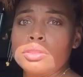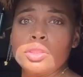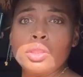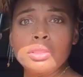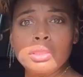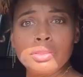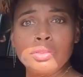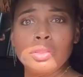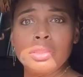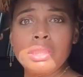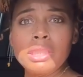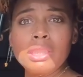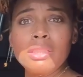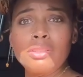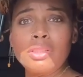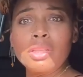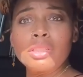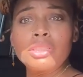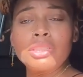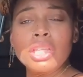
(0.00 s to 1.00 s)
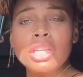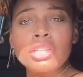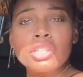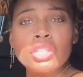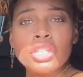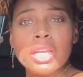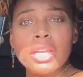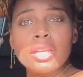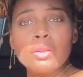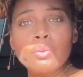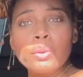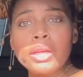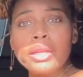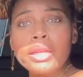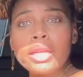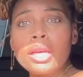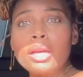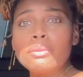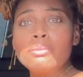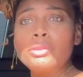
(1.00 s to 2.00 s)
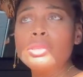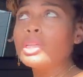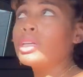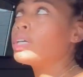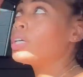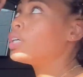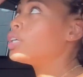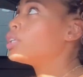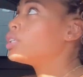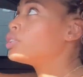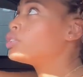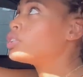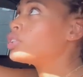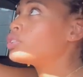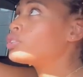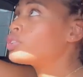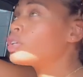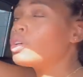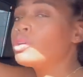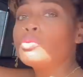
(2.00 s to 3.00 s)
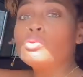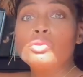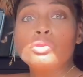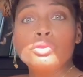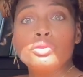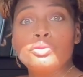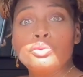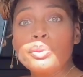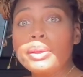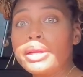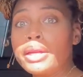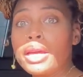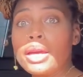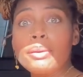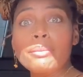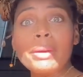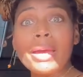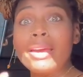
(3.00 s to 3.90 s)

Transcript: So did you see the sunshade went up, the, the sunroof went up,